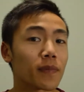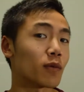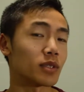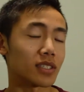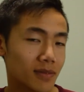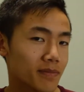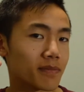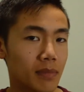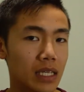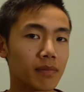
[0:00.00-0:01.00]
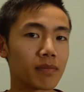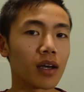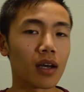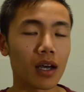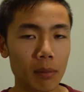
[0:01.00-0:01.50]
That was me
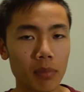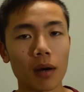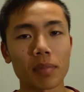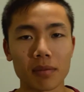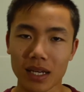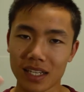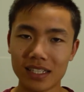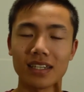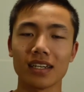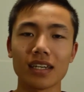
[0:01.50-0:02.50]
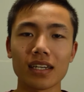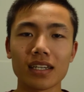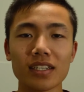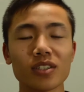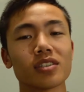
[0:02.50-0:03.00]
popping my
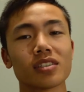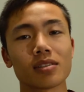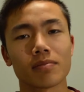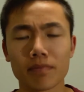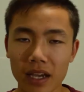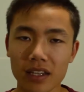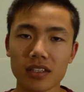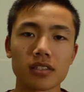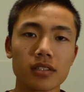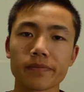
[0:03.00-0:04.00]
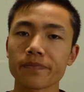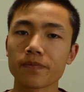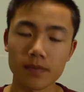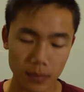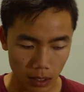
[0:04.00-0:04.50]
ears back into...
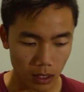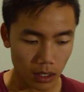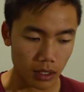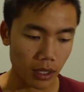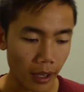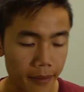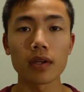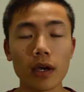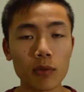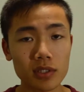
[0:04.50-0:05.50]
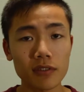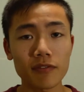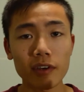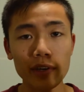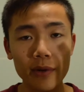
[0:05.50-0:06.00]
Yeah. Now once you
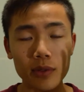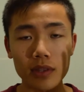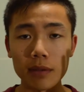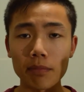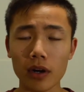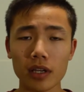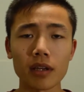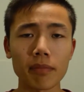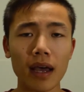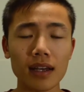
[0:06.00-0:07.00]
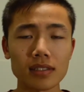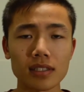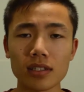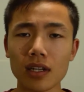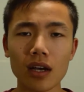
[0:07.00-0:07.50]
figured out the parking pass
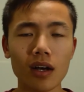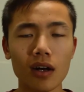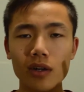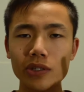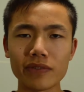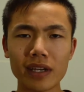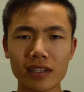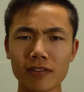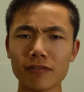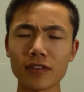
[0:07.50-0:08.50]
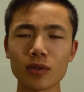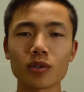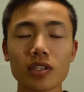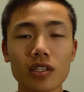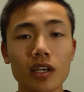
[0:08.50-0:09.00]
and all of that
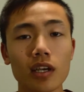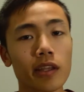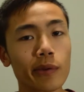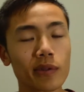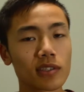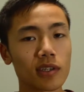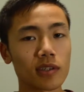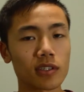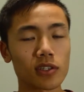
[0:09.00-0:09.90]
confusion, you can start